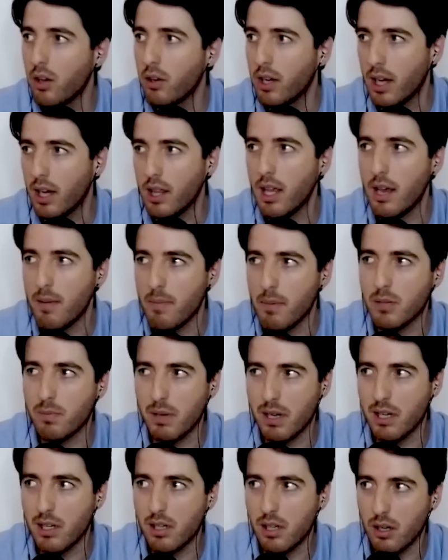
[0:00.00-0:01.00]
okay, they
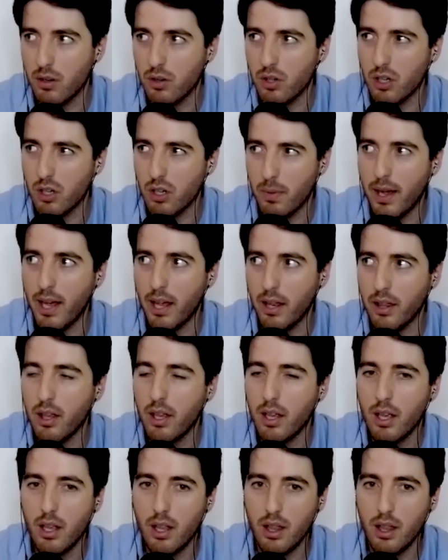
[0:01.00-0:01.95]
must be a sociopath.